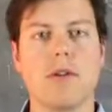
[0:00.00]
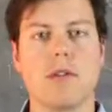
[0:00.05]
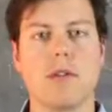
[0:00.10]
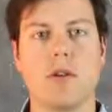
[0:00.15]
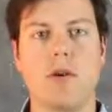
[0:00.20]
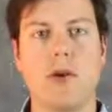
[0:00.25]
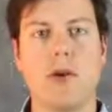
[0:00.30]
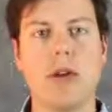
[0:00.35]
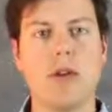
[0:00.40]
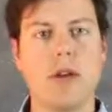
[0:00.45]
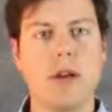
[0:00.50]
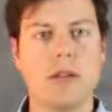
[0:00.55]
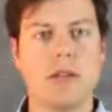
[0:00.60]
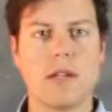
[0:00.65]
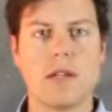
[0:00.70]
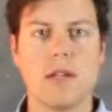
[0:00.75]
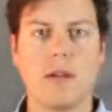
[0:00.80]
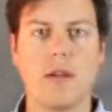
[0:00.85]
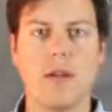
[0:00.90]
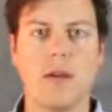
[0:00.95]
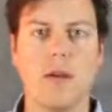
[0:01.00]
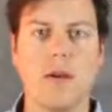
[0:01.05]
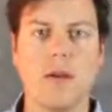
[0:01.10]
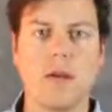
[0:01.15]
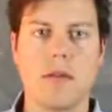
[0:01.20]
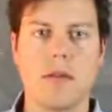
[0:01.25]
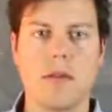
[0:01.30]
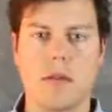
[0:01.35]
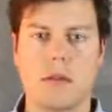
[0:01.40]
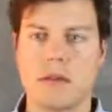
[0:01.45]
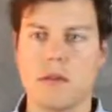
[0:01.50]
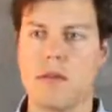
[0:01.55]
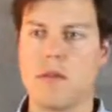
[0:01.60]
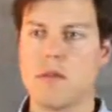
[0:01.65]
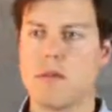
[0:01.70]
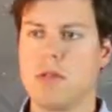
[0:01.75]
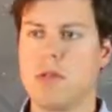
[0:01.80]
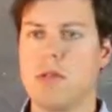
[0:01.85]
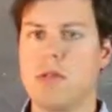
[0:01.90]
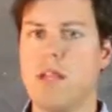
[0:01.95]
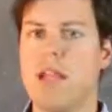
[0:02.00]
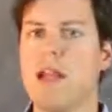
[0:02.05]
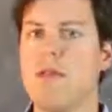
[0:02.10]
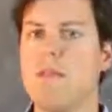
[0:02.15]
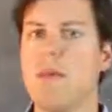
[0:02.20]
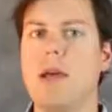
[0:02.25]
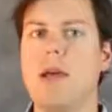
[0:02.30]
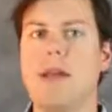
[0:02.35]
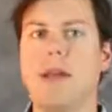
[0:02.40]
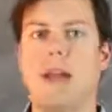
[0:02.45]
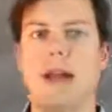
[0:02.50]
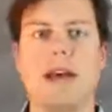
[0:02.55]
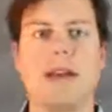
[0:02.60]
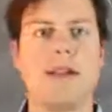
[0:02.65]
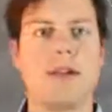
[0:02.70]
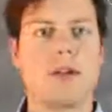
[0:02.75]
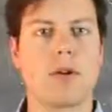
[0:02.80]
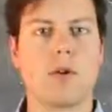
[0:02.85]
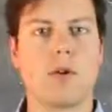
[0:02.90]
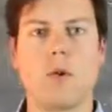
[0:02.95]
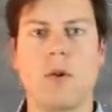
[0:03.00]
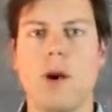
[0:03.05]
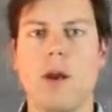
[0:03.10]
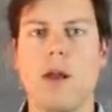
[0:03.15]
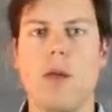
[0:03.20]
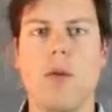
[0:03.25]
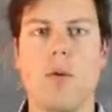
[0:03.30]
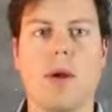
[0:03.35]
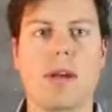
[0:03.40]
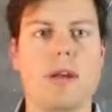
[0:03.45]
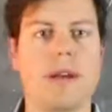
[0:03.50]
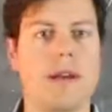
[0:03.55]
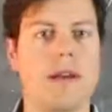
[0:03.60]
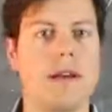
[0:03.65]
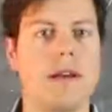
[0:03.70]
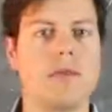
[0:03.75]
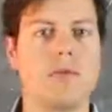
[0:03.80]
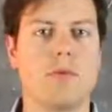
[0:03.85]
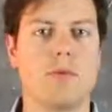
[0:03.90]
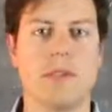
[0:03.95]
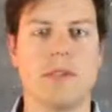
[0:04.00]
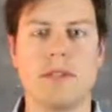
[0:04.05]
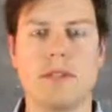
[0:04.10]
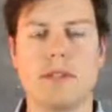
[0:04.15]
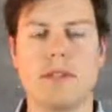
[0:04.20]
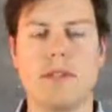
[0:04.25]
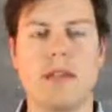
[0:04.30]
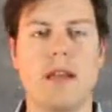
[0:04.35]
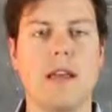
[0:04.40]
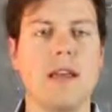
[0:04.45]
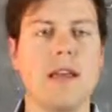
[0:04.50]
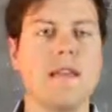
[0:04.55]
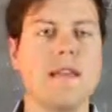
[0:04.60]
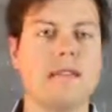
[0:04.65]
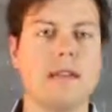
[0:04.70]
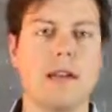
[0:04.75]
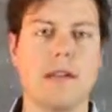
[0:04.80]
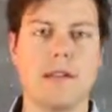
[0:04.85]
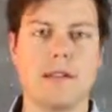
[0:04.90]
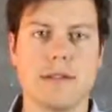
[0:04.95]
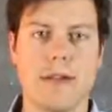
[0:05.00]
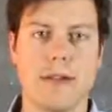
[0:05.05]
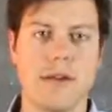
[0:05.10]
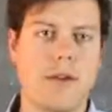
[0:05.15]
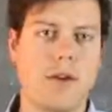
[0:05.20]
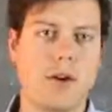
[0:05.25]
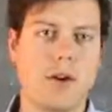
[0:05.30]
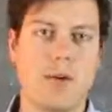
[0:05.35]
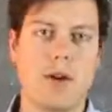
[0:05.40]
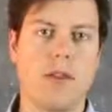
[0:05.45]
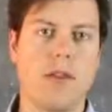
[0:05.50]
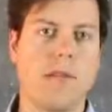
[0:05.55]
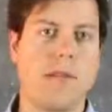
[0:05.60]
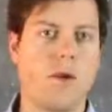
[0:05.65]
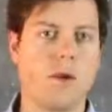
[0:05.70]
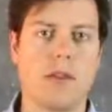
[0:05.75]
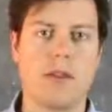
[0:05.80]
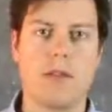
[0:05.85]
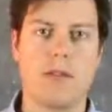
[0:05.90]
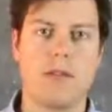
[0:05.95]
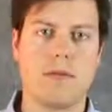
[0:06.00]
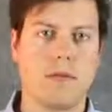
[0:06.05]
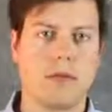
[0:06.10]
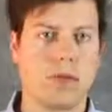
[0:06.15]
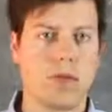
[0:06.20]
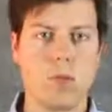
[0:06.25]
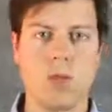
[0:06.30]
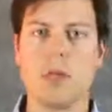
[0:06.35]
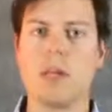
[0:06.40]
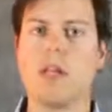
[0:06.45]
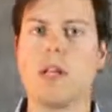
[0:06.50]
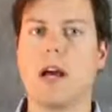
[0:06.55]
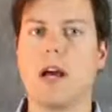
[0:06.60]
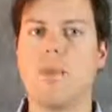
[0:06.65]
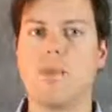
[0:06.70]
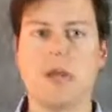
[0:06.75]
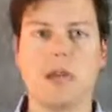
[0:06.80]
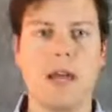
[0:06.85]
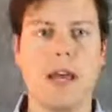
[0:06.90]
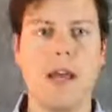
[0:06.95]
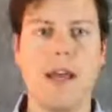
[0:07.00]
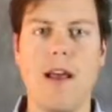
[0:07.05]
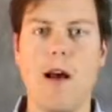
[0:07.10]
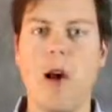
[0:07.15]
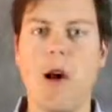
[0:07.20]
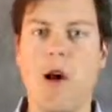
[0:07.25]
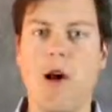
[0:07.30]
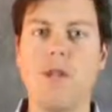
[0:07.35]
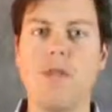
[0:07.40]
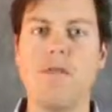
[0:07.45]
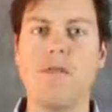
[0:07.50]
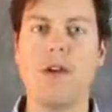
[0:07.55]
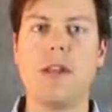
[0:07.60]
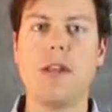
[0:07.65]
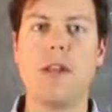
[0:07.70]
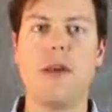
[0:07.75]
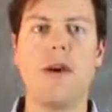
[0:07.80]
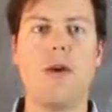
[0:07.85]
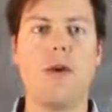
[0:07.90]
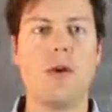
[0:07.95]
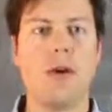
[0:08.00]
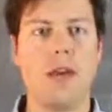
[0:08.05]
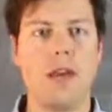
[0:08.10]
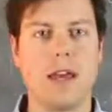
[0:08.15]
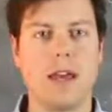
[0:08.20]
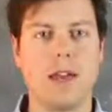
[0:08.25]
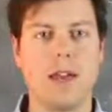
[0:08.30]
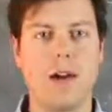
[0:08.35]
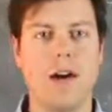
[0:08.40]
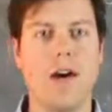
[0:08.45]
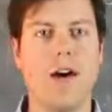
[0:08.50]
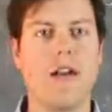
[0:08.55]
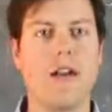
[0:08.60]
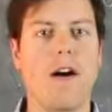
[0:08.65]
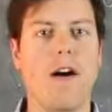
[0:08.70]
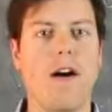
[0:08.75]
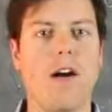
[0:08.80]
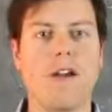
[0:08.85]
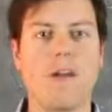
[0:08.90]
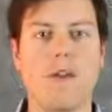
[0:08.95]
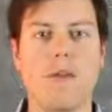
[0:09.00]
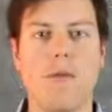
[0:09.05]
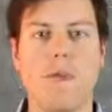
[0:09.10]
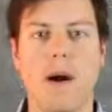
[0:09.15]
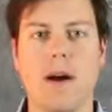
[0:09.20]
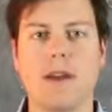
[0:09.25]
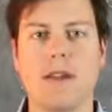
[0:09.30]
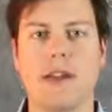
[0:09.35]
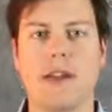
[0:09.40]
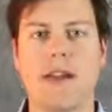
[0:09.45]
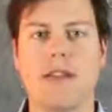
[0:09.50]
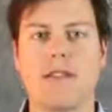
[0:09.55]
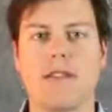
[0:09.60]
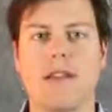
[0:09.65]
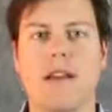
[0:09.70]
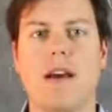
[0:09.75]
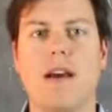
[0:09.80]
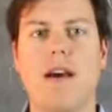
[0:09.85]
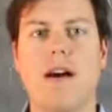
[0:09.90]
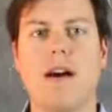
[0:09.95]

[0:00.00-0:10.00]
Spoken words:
So interesting day, little tidbit that I didn't quite recognize, which is insane, seeing as I talk about the market 3 times a day on video and on audio podcast.